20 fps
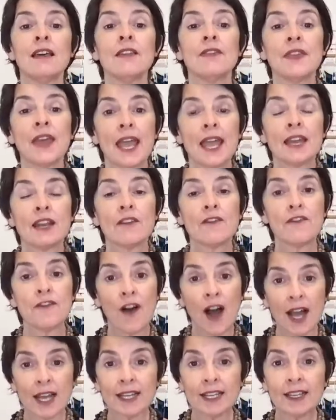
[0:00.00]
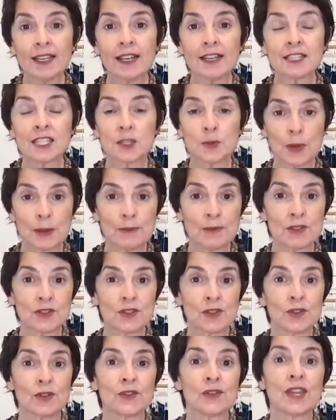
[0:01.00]
then finding a
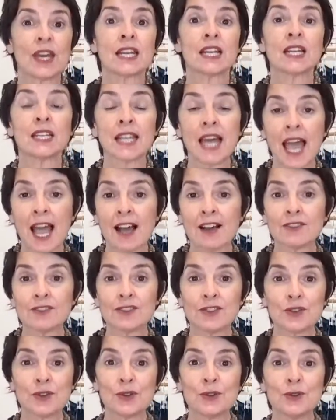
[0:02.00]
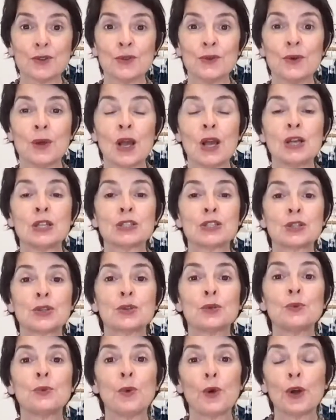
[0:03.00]
swimsuit that allows you
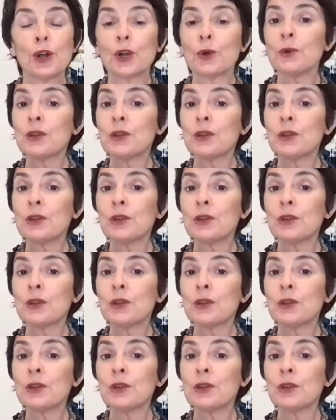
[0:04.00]
to work